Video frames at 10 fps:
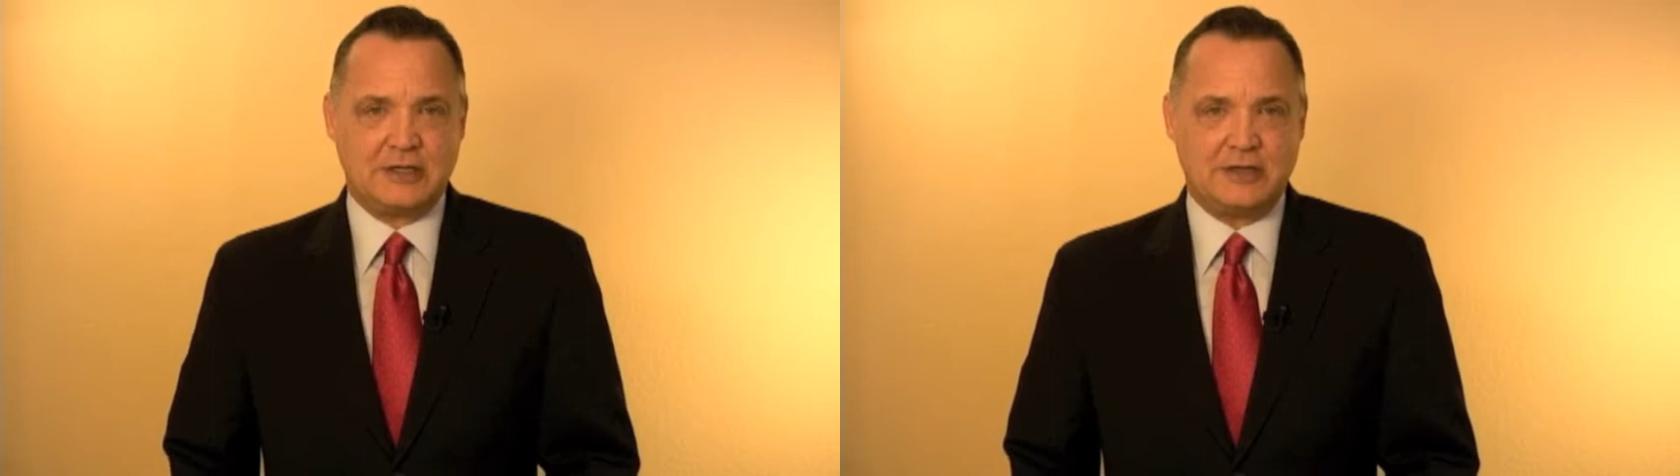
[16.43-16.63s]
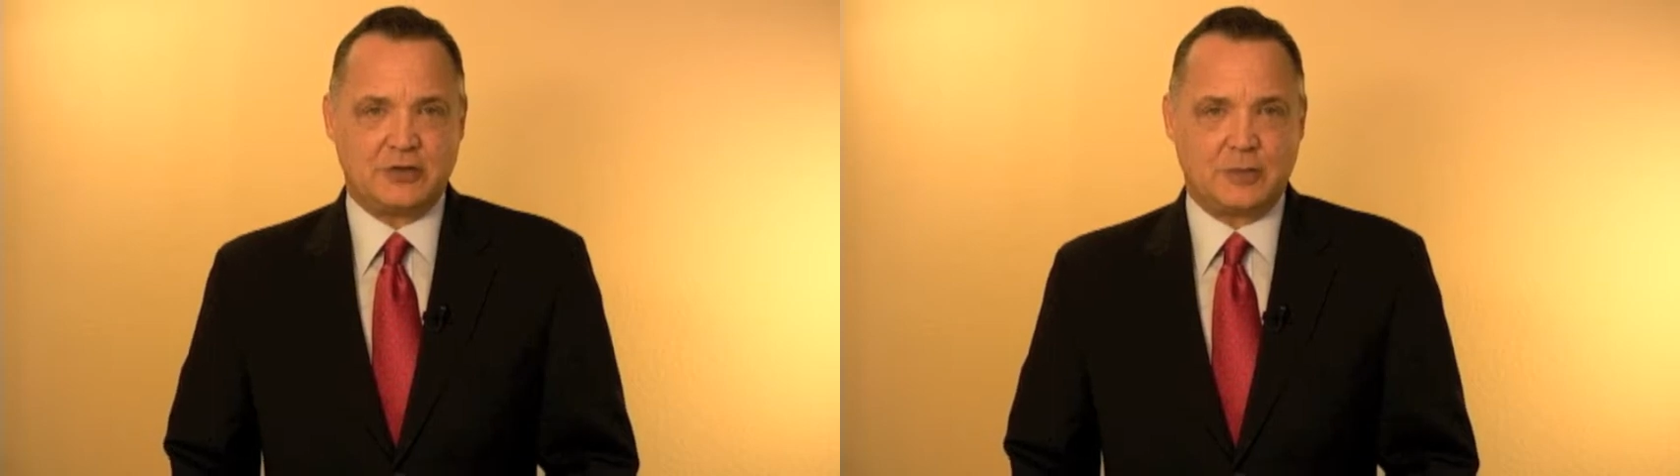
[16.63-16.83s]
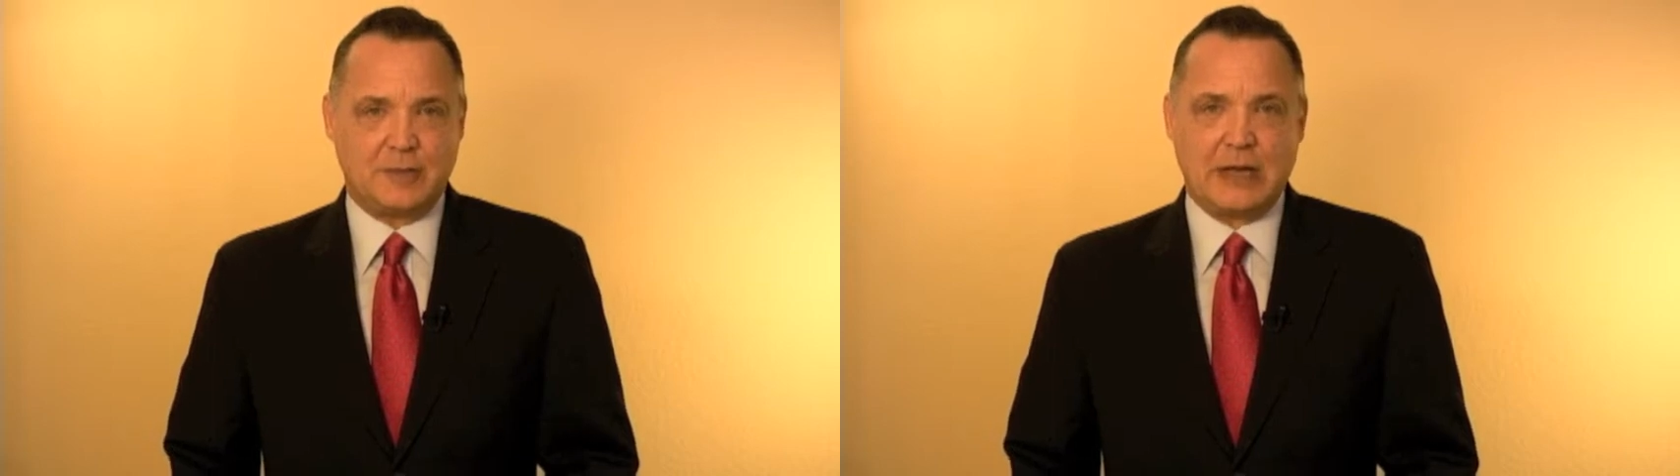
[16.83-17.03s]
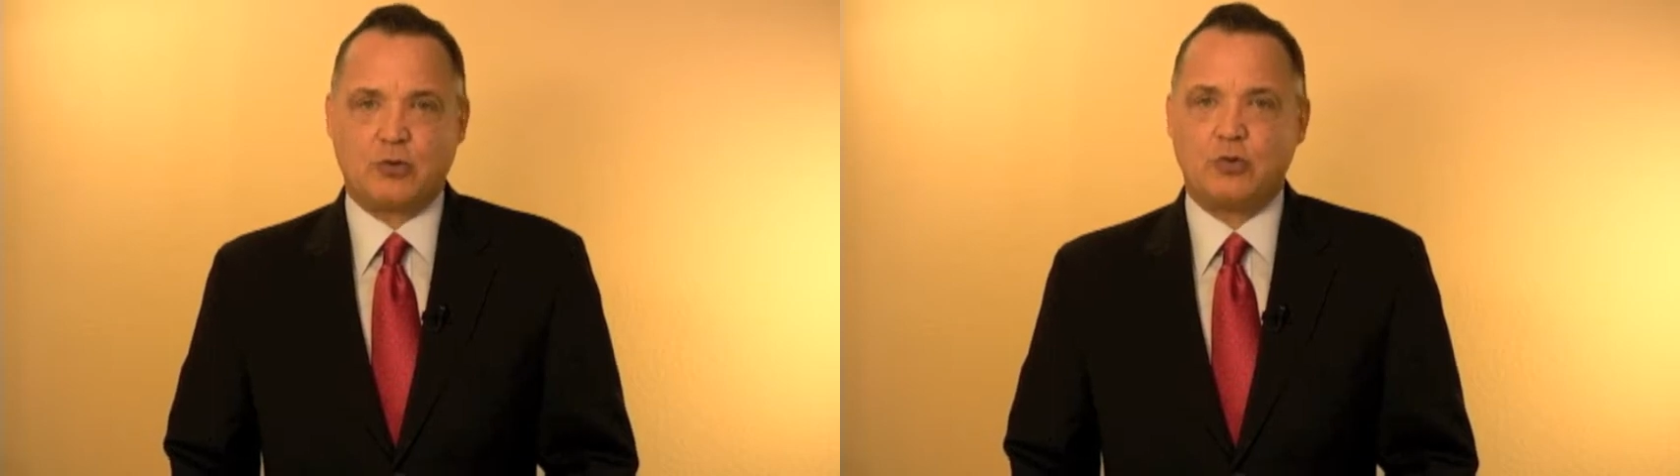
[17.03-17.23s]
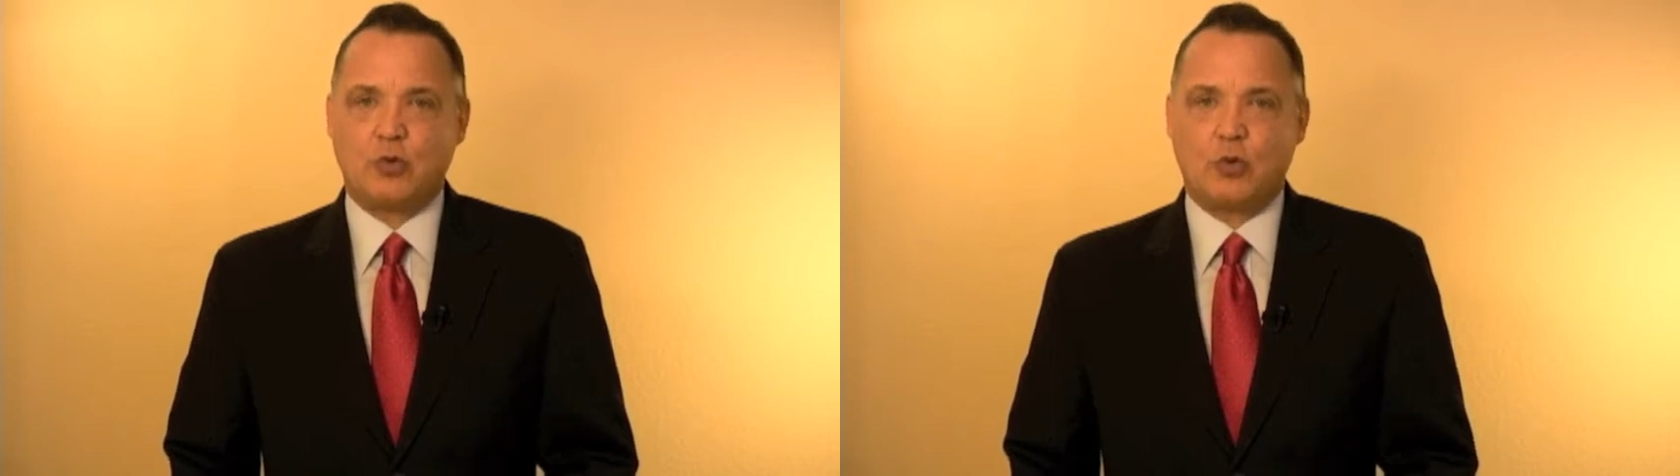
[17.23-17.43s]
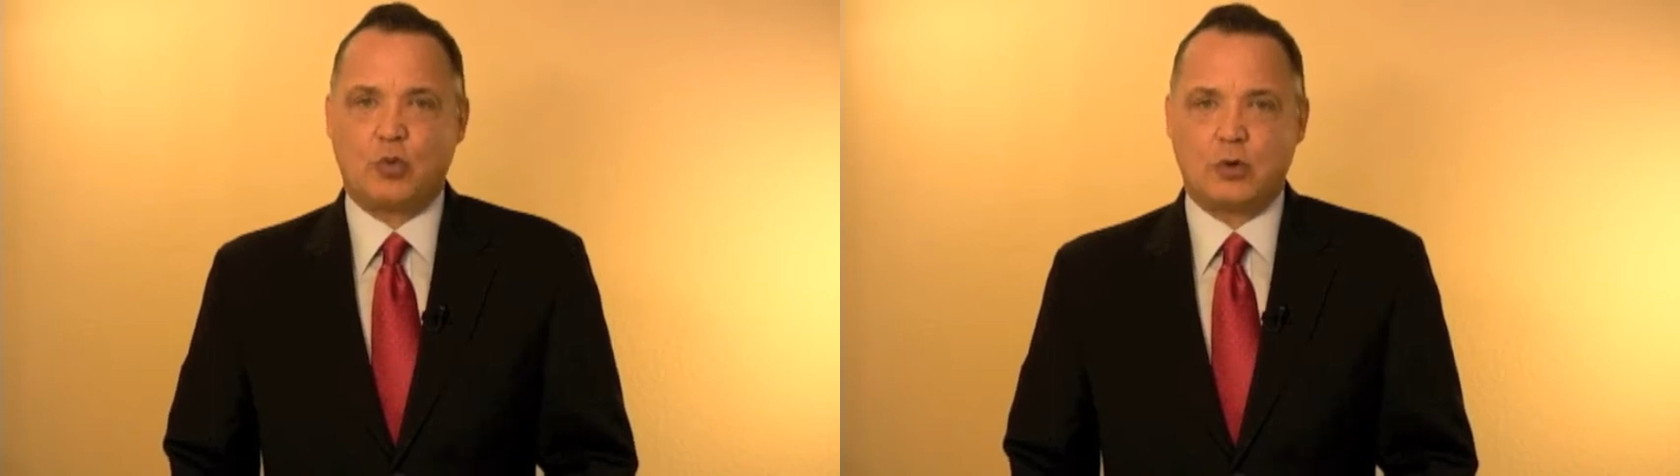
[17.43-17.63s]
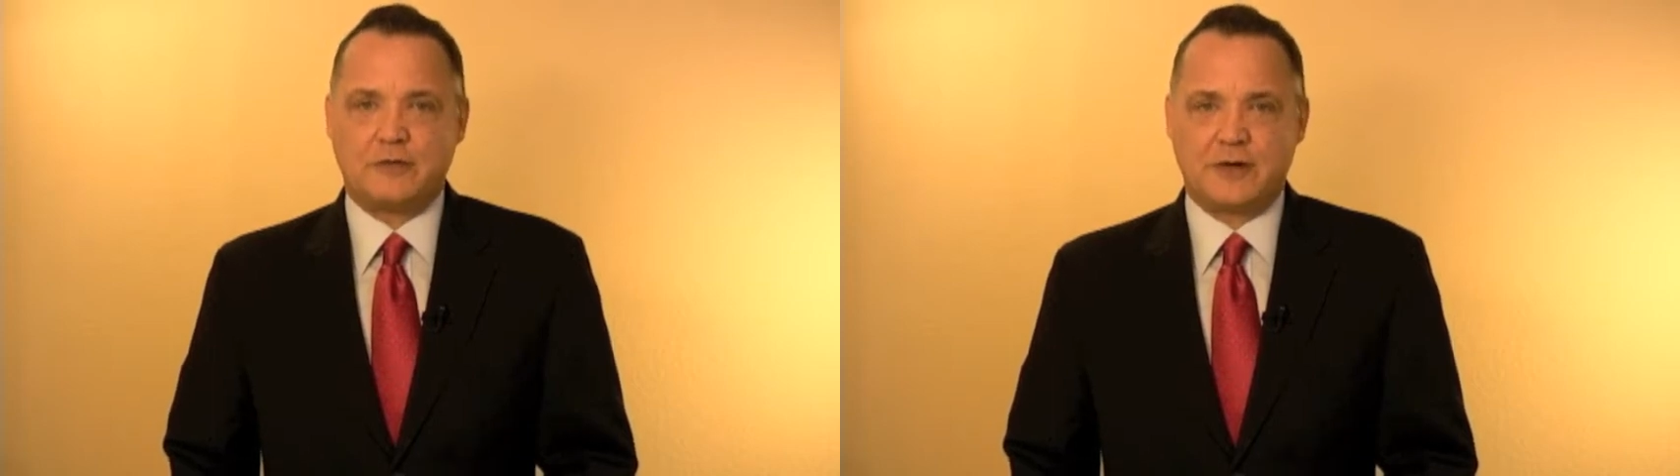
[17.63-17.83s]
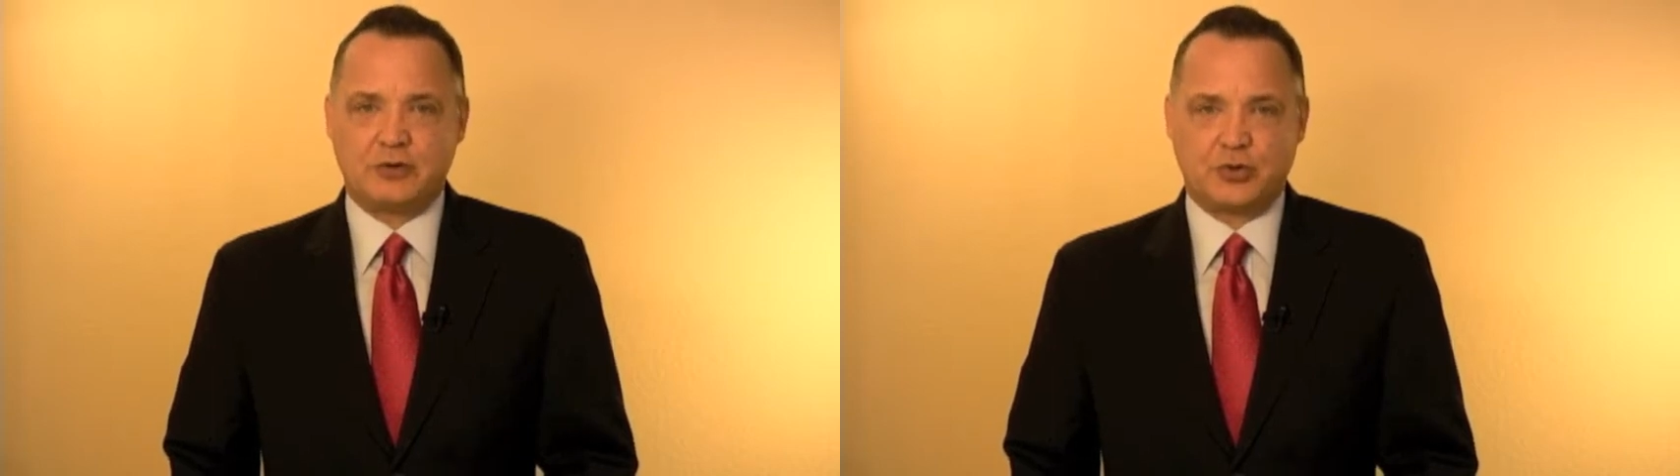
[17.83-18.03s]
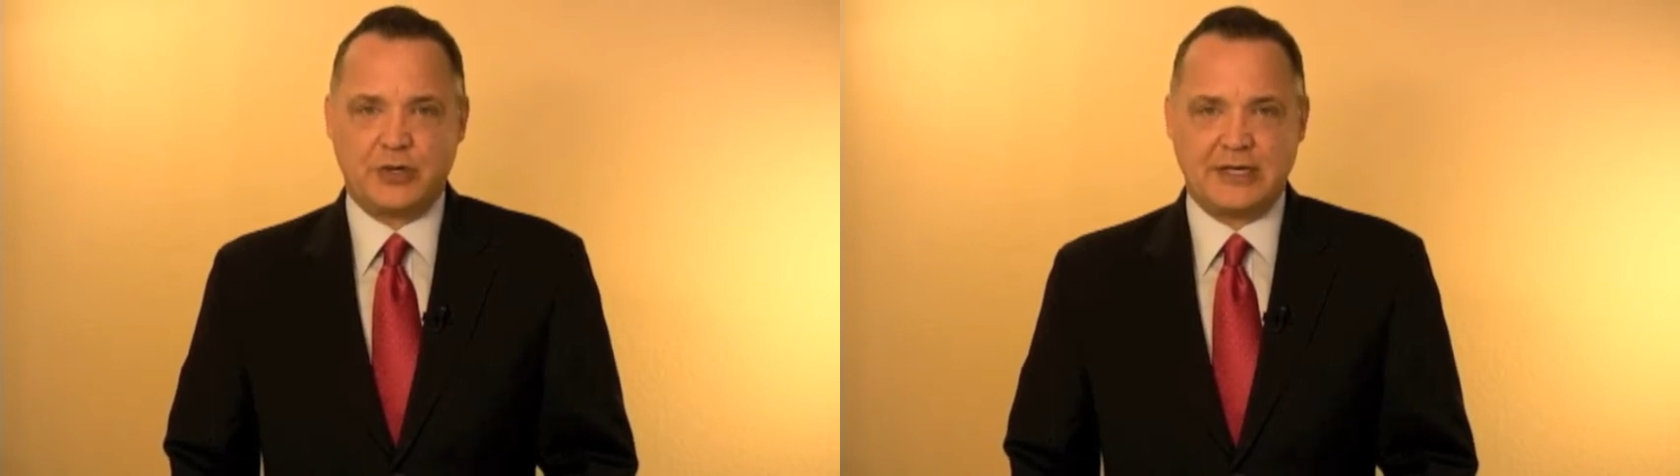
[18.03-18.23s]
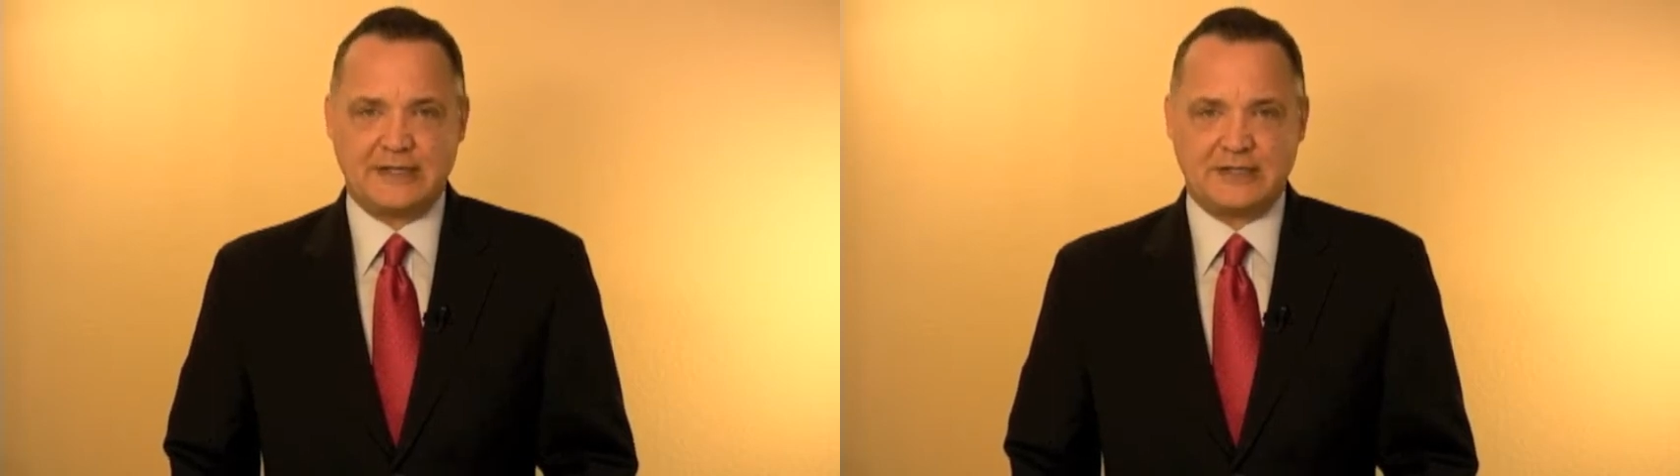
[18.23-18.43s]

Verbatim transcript: near the Mountain Warfare Training